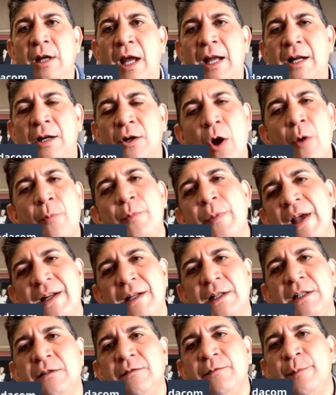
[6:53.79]
at a
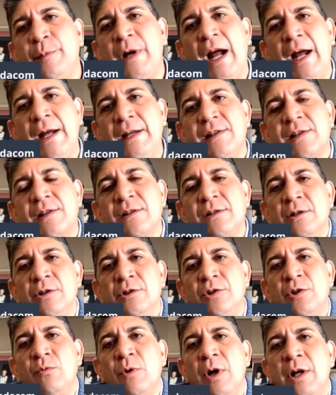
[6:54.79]
comparative price
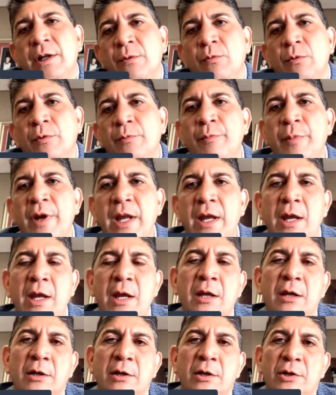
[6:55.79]
to what it would
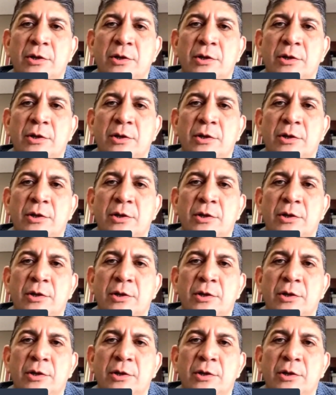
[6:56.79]
be